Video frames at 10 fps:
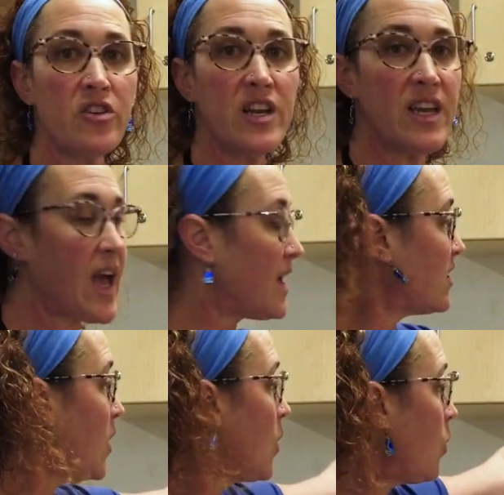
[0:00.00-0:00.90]
you're going to
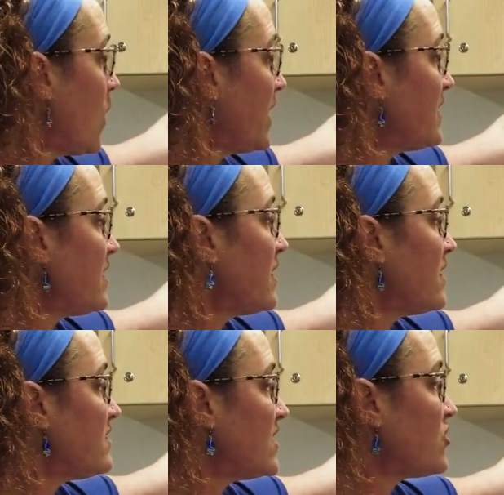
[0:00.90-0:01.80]
get one
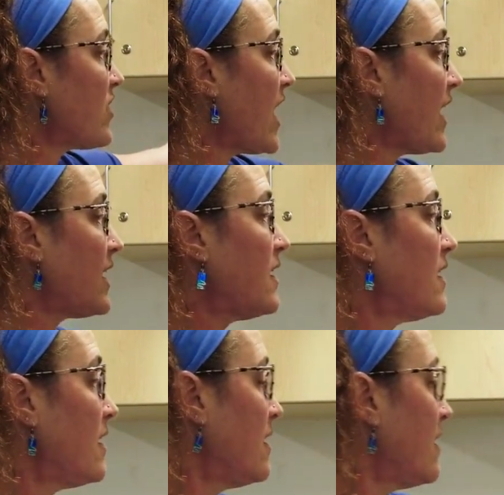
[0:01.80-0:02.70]
dish rag
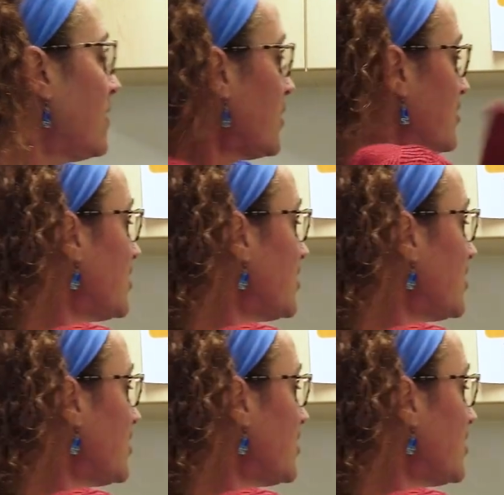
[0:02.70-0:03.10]
or